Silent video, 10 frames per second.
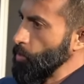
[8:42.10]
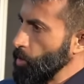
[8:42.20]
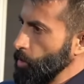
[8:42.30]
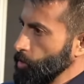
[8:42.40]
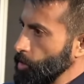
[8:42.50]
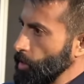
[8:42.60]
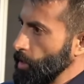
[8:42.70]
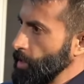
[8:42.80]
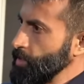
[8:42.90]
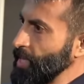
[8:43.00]
wars,
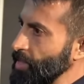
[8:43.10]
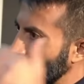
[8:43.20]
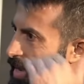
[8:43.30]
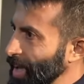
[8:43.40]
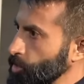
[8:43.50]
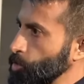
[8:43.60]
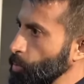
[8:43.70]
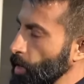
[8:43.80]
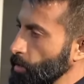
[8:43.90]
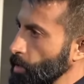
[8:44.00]
let's say the last
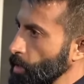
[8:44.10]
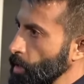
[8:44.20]
one,